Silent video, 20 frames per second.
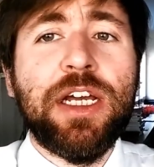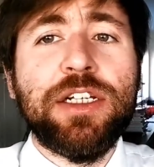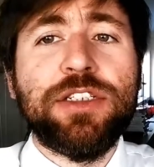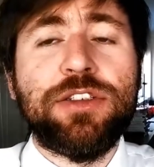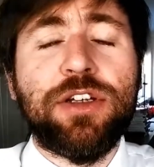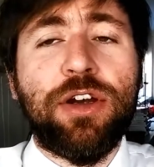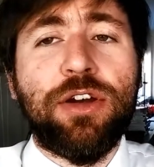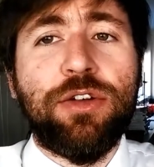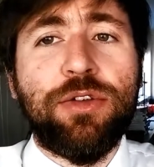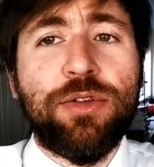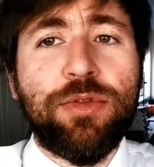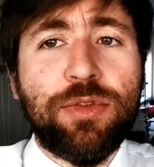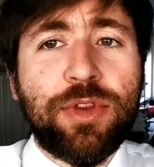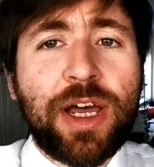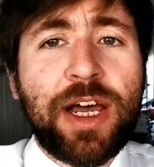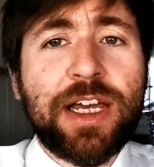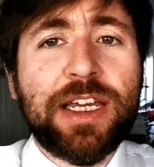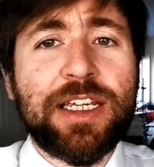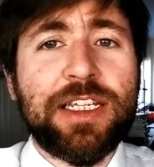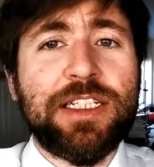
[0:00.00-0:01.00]
So
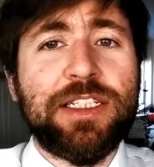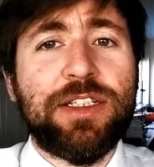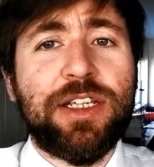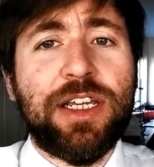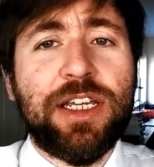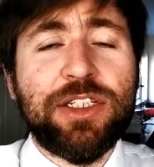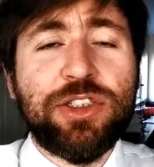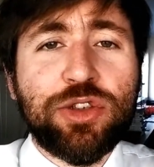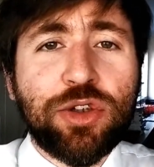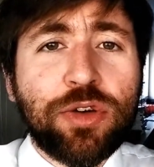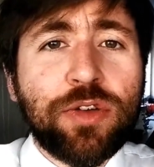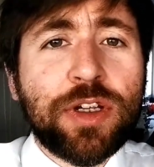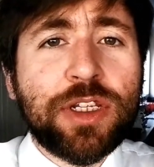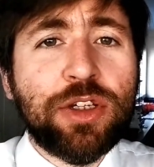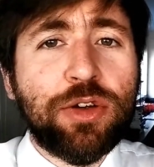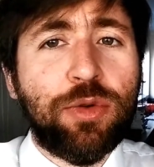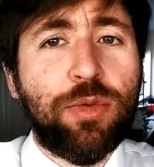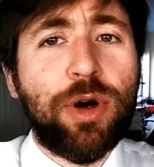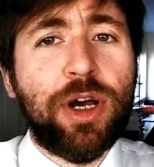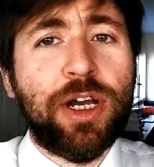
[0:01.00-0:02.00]
that is, during
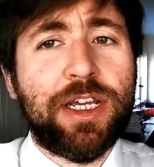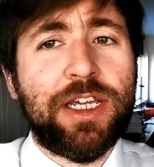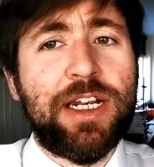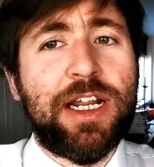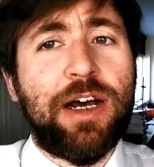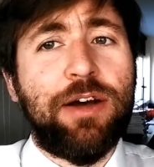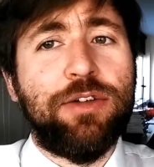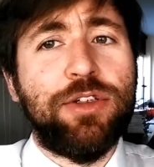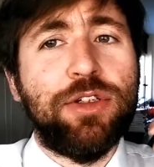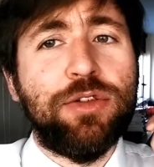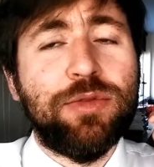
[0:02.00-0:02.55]
your working out,